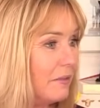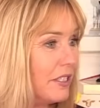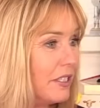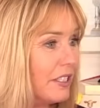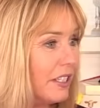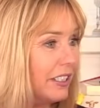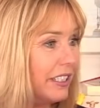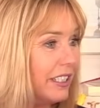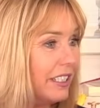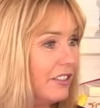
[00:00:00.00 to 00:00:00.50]

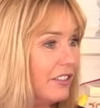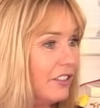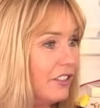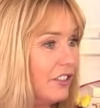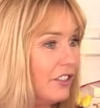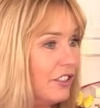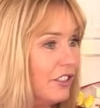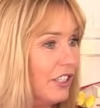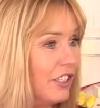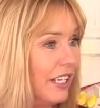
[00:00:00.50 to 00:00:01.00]
Sunny in
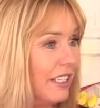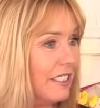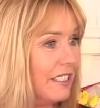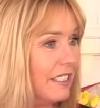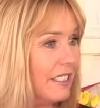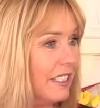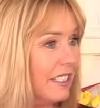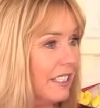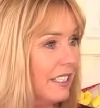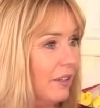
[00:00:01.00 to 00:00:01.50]

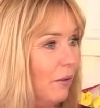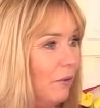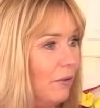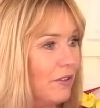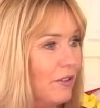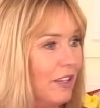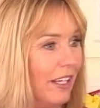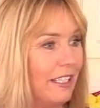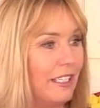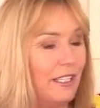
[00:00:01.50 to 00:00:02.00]
Chester. Oh,
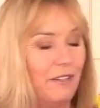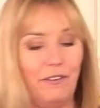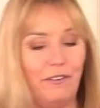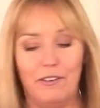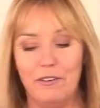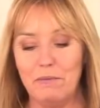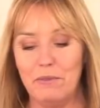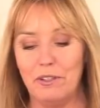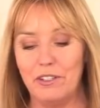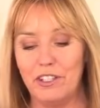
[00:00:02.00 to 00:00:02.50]
thank you
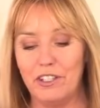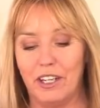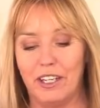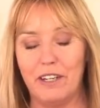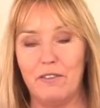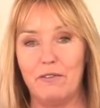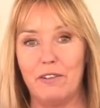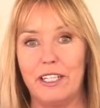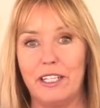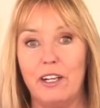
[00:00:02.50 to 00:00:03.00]
very much,
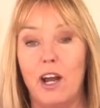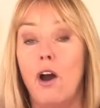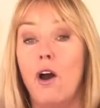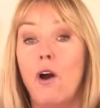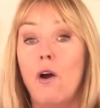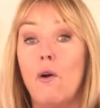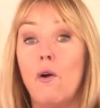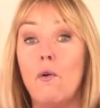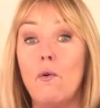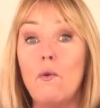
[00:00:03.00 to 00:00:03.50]
Irene.
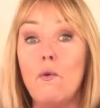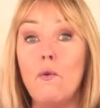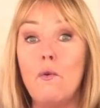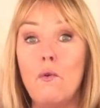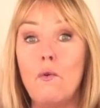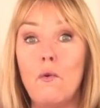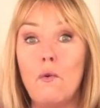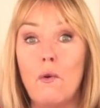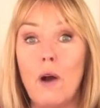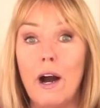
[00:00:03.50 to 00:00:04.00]

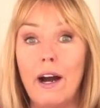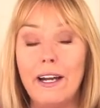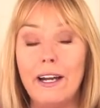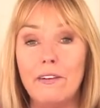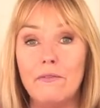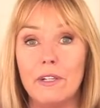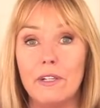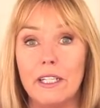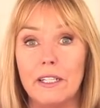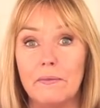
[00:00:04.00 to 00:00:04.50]
Oh,
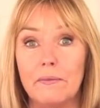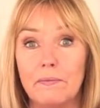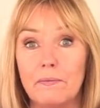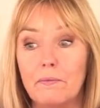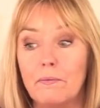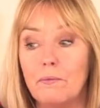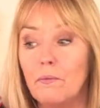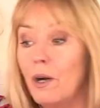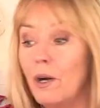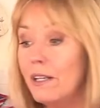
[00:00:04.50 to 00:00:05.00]

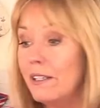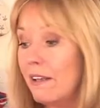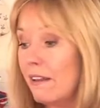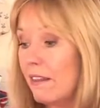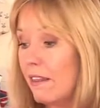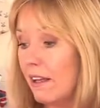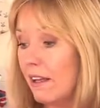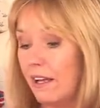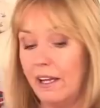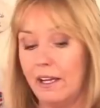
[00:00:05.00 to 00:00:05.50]
Irene. While
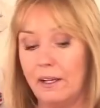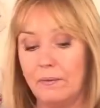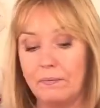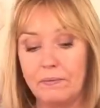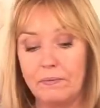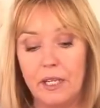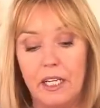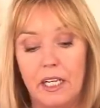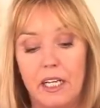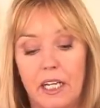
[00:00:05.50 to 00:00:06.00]
you're
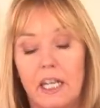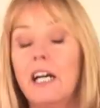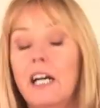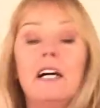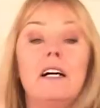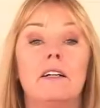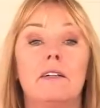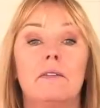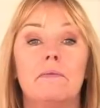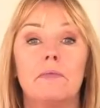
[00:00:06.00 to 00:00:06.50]
there,
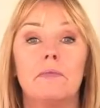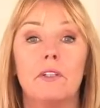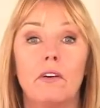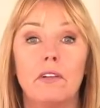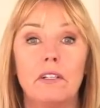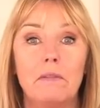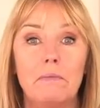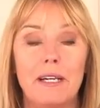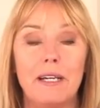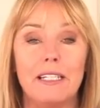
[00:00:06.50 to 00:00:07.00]

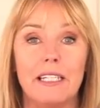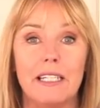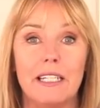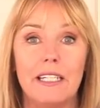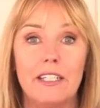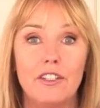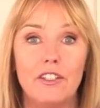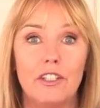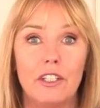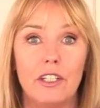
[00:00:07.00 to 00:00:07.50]
got your
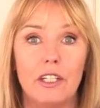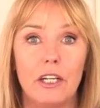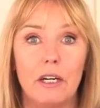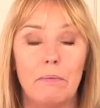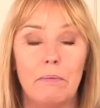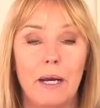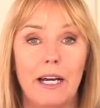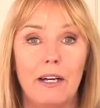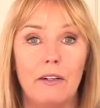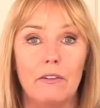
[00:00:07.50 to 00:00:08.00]
message
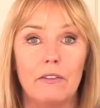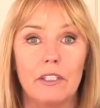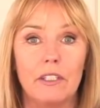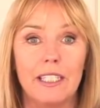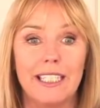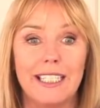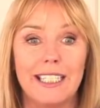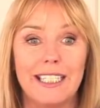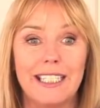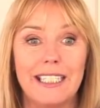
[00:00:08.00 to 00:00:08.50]
about
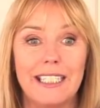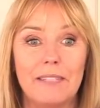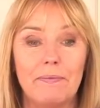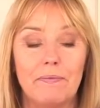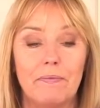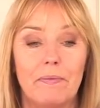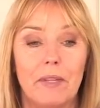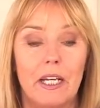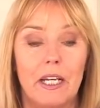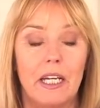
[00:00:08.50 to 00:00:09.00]

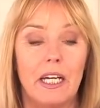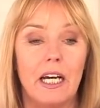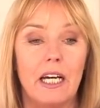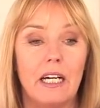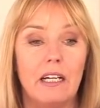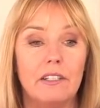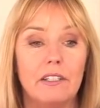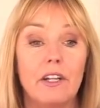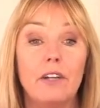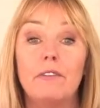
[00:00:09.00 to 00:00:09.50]
the
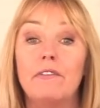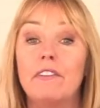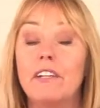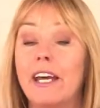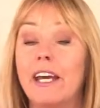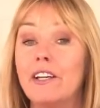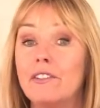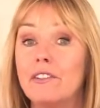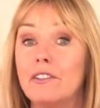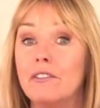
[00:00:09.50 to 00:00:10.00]

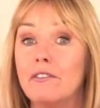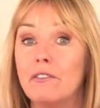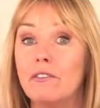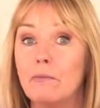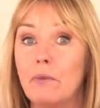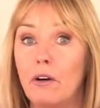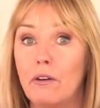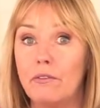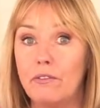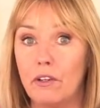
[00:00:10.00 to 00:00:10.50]
notifications
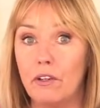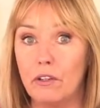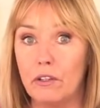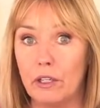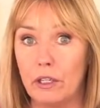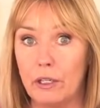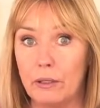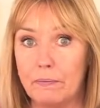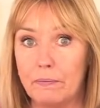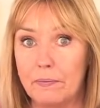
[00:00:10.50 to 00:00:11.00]
from Half
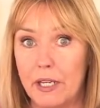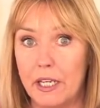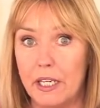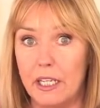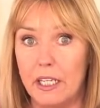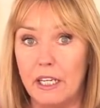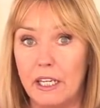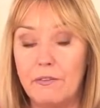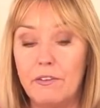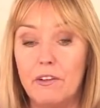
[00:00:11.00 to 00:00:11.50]
Yard Club.
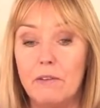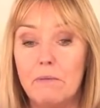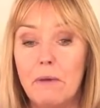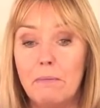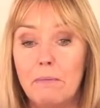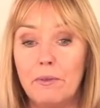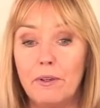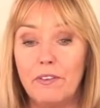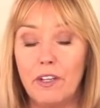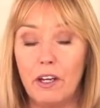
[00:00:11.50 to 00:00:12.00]
If you're a
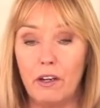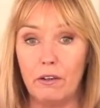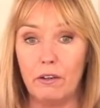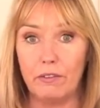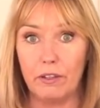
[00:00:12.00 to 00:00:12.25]
member of the